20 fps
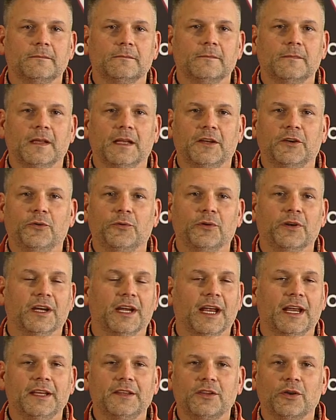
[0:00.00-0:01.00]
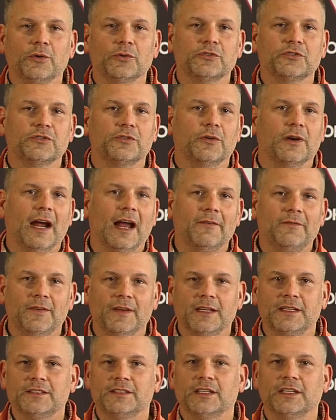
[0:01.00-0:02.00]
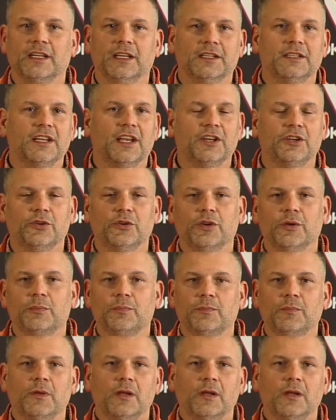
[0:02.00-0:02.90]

they create those graphics and continue to